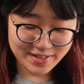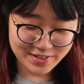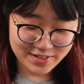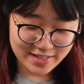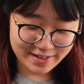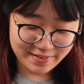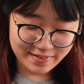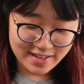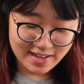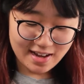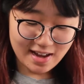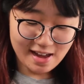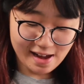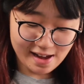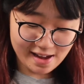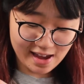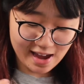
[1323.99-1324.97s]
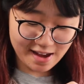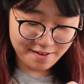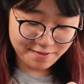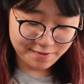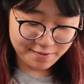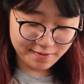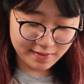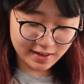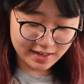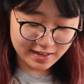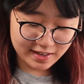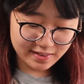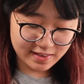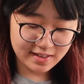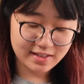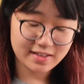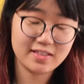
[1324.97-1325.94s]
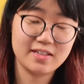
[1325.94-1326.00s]
so I have
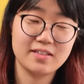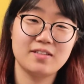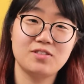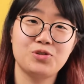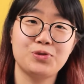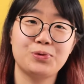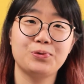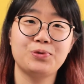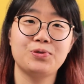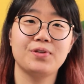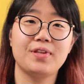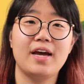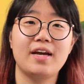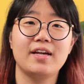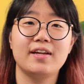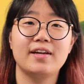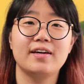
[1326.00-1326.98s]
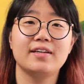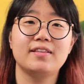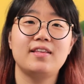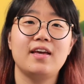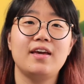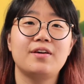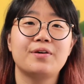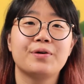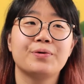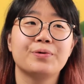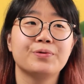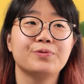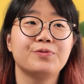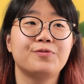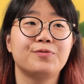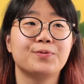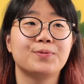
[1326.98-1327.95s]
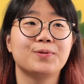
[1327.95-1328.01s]
the shorter neckline. They call
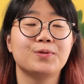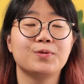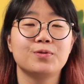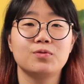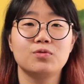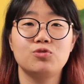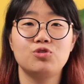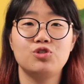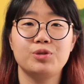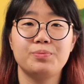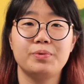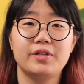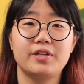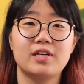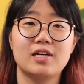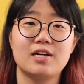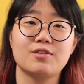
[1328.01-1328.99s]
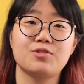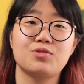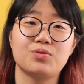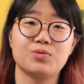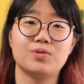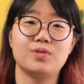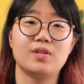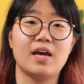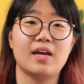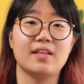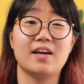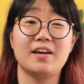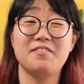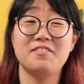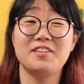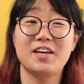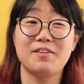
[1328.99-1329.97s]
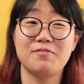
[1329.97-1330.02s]
for tubular cast on, and I've
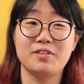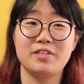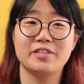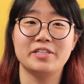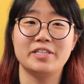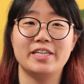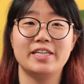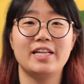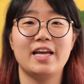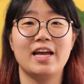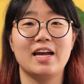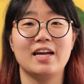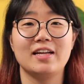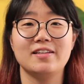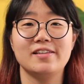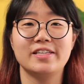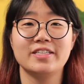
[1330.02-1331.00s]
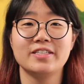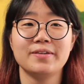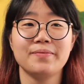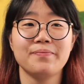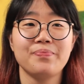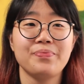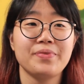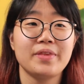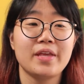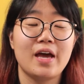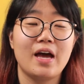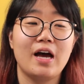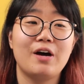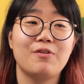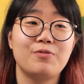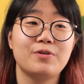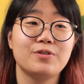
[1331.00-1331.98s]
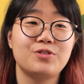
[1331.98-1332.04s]
never done it, and
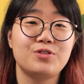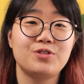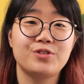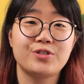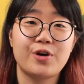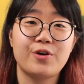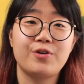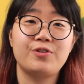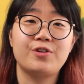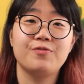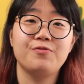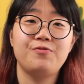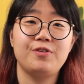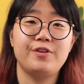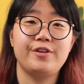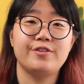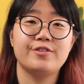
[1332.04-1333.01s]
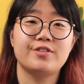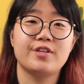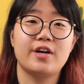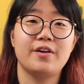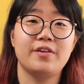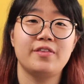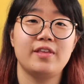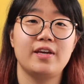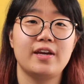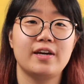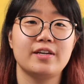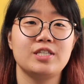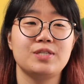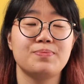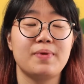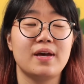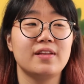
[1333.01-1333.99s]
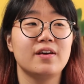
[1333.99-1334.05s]
I was so confused. I think I
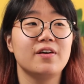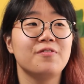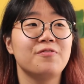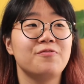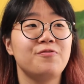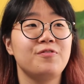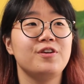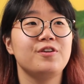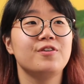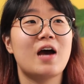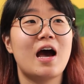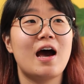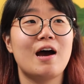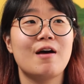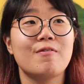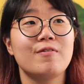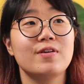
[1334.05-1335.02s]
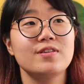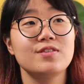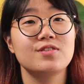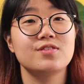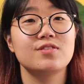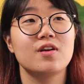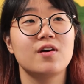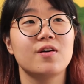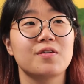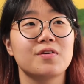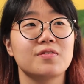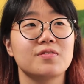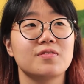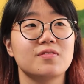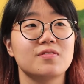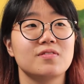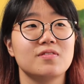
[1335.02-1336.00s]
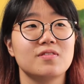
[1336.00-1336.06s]
spent a few hours
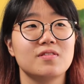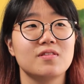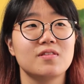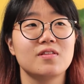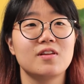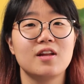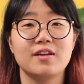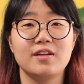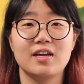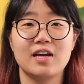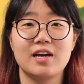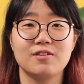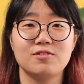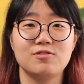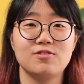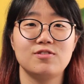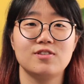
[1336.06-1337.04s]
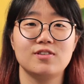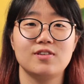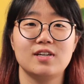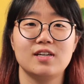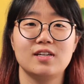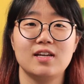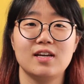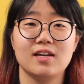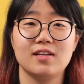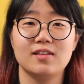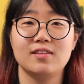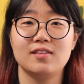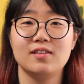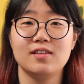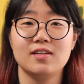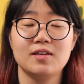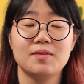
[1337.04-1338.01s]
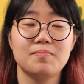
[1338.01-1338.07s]
on learning how to do it and
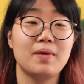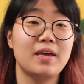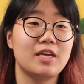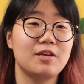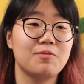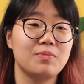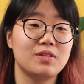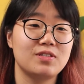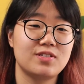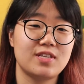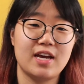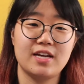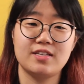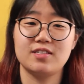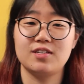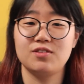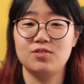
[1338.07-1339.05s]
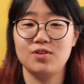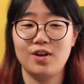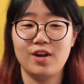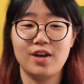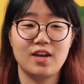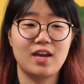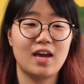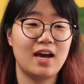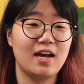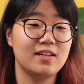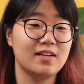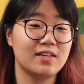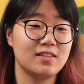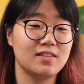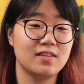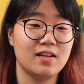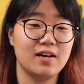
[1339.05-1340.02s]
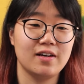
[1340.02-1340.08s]
making mistakes and doing it again,
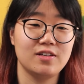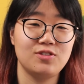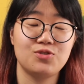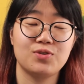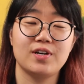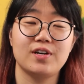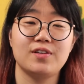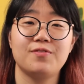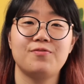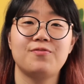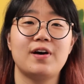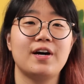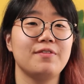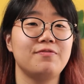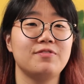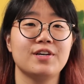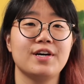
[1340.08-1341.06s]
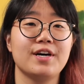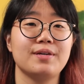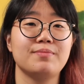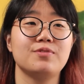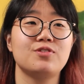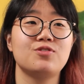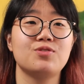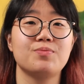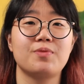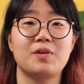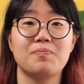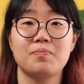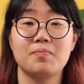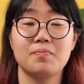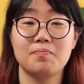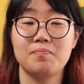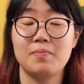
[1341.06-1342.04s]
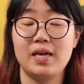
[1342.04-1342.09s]
and I tried 5 times to
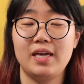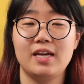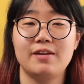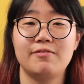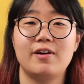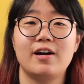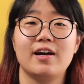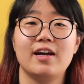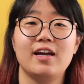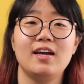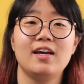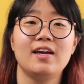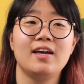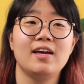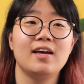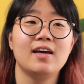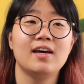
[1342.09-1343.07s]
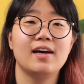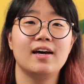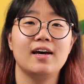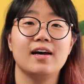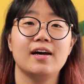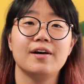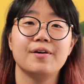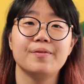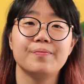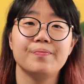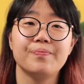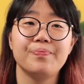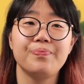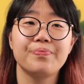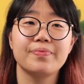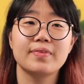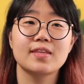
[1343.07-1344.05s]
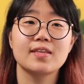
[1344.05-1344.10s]
make it right. I
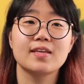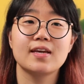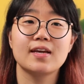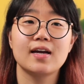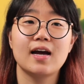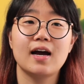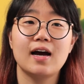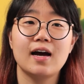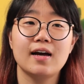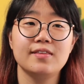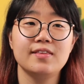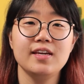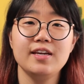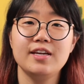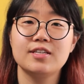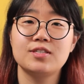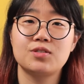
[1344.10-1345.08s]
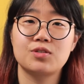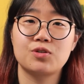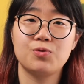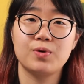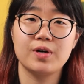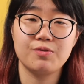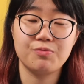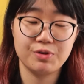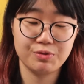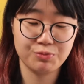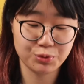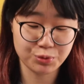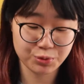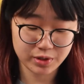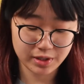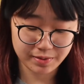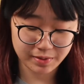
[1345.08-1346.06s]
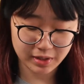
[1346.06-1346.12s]
think it's quite
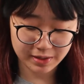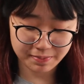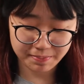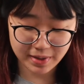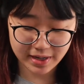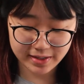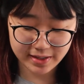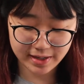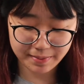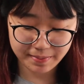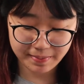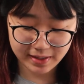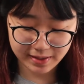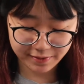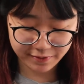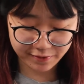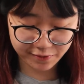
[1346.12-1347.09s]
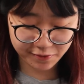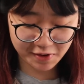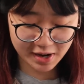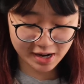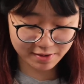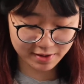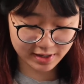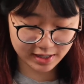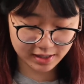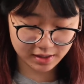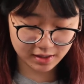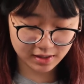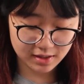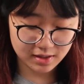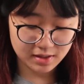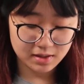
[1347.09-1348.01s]
rewarding. It might not be very